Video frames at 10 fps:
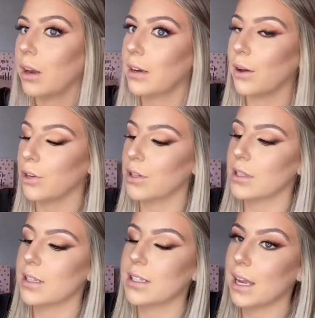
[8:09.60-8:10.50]
Now using
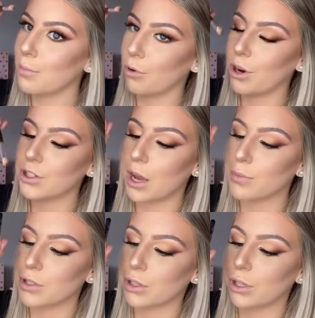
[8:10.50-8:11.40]
the same brush, I'm
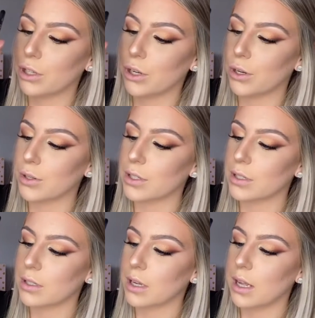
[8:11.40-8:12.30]
just going to use
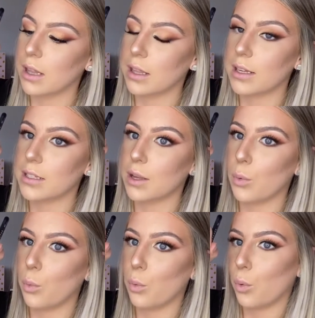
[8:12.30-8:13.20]
this
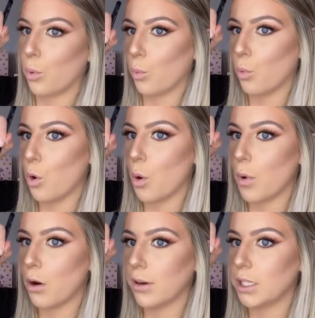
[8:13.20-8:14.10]
warm
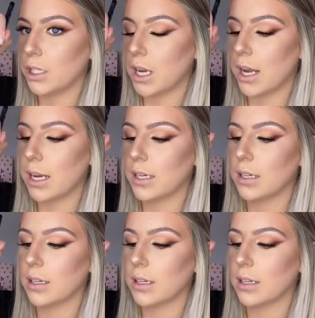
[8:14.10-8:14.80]
orange shade